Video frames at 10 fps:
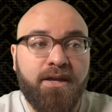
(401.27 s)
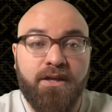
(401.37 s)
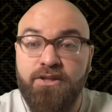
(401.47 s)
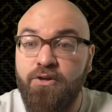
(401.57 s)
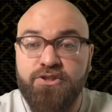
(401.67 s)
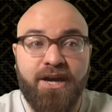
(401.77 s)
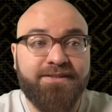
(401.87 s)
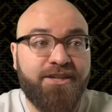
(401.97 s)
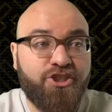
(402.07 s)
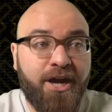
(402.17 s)
You know,
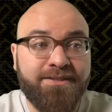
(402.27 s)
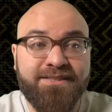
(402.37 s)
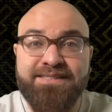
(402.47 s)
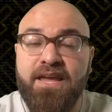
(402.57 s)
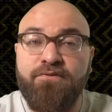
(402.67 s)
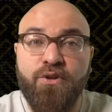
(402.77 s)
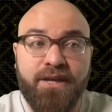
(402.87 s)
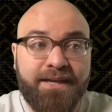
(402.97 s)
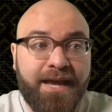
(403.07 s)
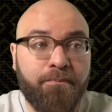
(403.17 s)
Deontay Johnson, Xavier
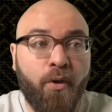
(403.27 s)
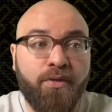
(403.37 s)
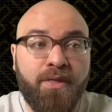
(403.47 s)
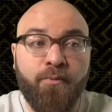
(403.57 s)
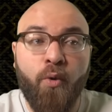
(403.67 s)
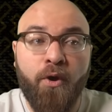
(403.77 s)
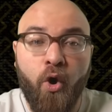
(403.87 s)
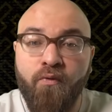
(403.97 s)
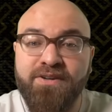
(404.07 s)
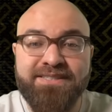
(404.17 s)
Leggett, both of them going
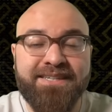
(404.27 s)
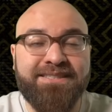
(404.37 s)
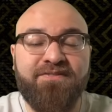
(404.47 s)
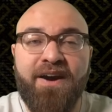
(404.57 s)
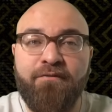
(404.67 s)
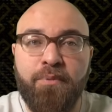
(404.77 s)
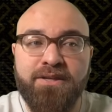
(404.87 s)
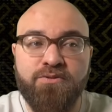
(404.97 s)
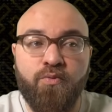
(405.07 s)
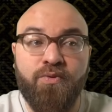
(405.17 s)
over
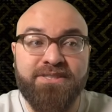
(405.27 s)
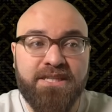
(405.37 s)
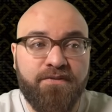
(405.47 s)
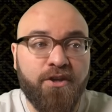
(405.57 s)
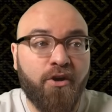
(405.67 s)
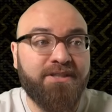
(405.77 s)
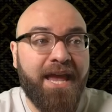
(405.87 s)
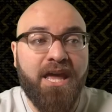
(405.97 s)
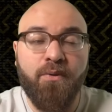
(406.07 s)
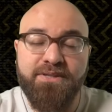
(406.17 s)
65-plus receiving yards
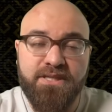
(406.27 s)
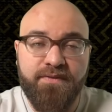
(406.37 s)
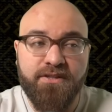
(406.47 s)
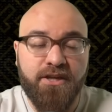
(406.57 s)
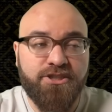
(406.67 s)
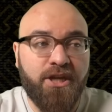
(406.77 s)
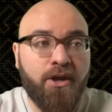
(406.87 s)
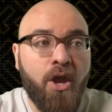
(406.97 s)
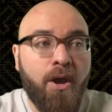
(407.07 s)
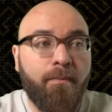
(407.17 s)
and a receiving touchdown,
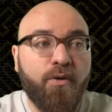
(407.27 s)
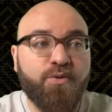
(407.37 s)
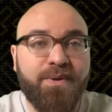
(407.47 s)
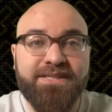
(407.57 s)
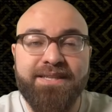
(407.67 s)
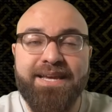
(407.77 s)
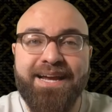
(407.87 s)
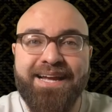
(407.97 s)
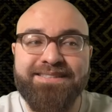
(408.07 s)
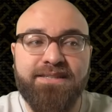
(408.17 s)
most recently
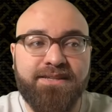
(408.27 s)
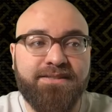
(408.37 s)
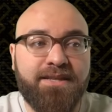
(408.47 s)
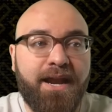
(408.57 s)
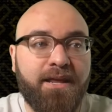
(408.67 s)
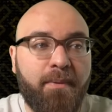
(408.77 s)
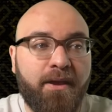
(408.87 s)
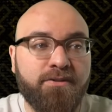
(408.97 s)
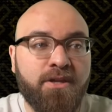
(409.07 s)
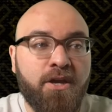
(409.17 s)
against the Cincinnati
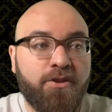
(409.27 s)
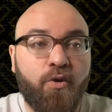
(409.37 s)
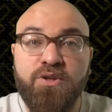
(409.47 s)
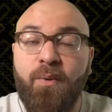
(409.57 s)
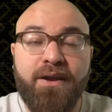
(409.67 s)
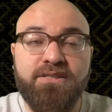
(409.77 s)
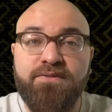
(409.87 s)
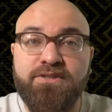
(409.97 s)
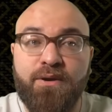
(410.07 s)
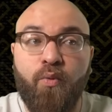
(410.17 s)
Bengals. The only wide
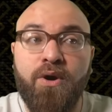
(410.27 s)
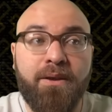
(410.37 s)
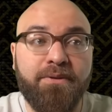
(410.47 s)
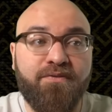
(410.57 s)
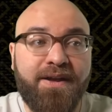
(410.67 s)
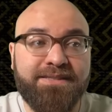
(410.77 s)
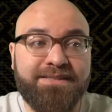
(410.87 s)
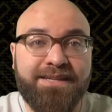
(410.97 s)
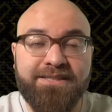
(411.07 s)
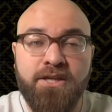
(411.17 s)
receivers that weren't able to find
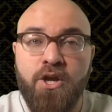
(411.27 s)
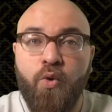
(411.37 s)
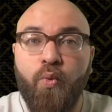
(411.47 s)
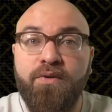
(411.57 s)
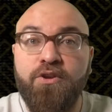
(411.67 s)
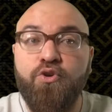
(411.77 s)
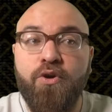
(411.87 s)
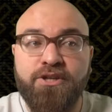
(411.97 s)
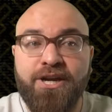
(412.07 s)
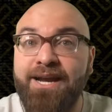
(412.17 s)
success were the New
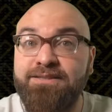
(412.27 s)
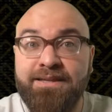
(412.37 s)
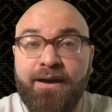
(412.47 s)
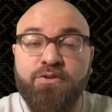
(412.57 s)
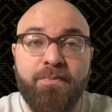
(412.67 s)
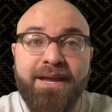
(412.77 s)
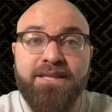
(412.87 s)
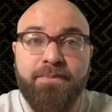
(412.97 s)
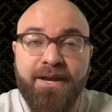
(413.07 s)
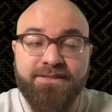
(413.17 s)
York Giants, and that was mainly
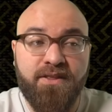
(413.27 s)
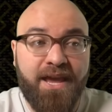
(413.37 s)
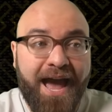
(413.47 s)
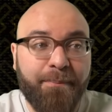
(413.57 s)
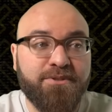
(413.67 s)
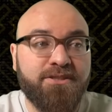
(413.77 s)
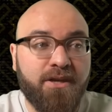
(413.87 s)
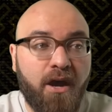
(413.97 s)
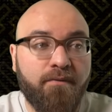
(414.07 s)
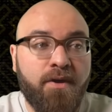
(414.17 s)
because of the absence
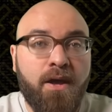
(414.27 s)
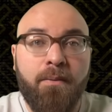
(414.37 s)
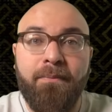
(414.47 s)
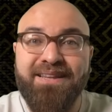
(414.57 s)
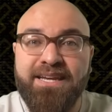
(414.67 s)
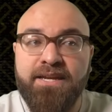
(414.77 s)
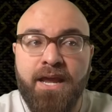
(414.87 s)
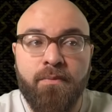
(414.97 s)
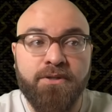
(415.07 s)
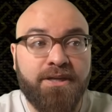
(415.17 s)
of Malik
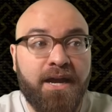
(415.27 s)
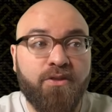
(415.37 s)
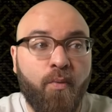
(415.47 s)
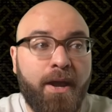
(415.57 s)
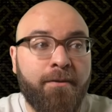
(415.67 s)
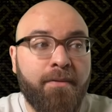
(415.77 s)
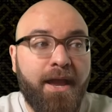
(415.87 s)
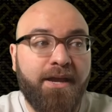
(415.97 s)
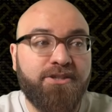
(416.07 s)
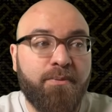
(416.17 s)
Nabers. Either way,
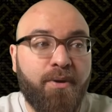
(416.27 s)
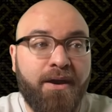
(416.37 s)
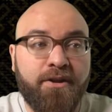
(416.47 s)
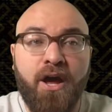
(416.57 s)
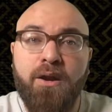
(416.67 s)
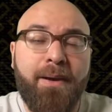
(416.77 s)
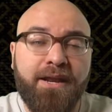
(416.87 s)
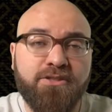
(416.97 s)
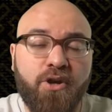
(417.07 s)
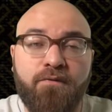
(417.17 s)
A.J. Brown, an
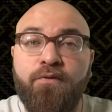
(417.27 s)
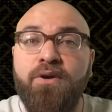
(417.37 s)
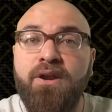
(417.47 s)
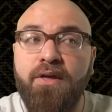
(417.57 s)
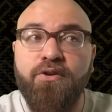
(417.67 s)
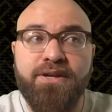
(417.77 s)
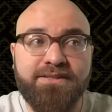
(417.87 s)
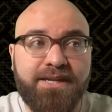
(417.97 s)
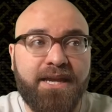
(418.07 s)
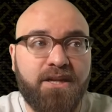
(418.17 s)
automatic start for another
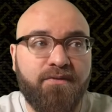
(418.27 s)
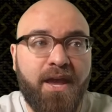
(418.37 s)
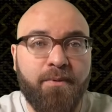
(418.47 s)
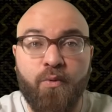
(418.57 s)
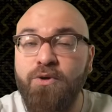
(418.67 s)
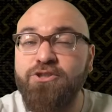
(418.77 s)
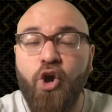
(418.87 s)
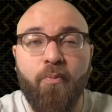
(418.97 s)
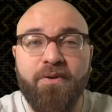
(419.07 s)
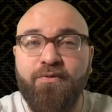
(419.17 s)
consecutive game here. We're just
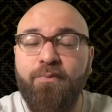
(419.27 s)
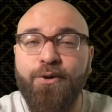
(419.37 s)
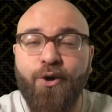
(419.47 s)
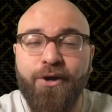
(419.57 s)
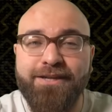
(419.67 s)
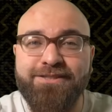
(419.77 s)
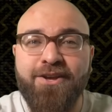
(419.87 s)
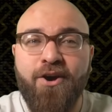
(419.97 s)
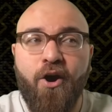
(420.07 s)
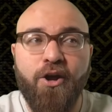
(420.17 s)
hoping for more targets
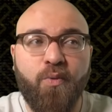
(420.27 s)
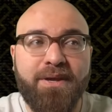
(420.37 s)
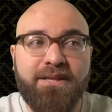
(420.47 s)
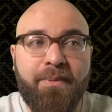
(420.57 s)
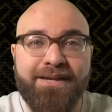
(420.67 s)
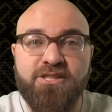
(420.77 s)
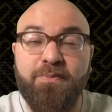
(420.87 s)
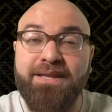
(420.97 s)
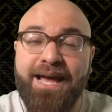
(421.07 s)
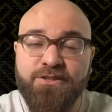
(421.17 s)
on a weekly basis,
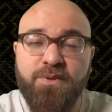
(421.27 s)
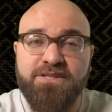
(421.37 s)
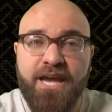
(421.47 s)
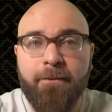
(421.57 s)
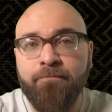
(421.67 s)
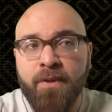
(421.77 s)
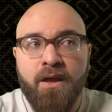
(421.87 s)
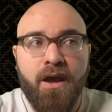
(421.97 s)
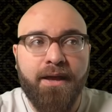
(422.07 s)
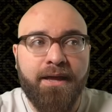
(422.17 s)
but last week's game,
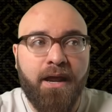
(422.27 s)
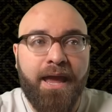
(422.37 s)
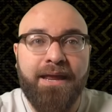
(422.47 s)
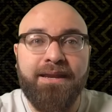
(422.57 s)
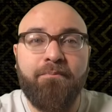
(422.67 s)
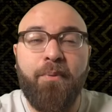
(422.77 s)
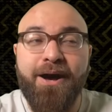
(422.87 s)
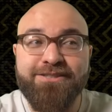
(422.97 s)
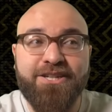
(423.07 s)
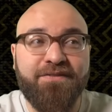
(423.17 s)
again, a
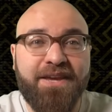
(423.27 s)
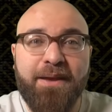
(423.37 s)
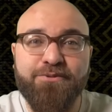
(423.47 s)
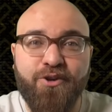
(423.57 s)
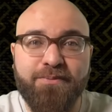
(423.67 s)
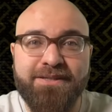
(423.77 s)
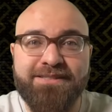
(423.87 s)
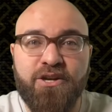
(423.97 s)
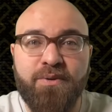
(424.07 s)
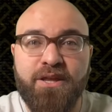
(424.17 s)
positive game script
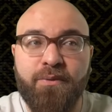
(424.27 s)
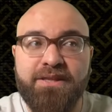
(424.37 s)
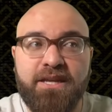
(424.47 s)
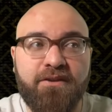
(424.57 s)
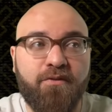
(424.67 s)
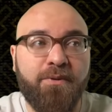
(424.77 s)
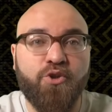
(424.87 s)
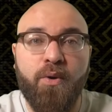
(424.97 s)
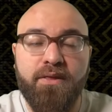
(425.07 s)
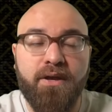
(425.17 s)
considering they were leading for
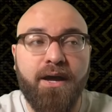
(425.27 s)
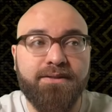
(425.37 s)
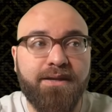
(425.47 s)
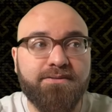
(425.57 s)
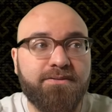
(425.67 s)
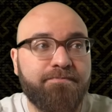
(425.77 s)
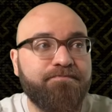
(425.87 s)
majority of the contest.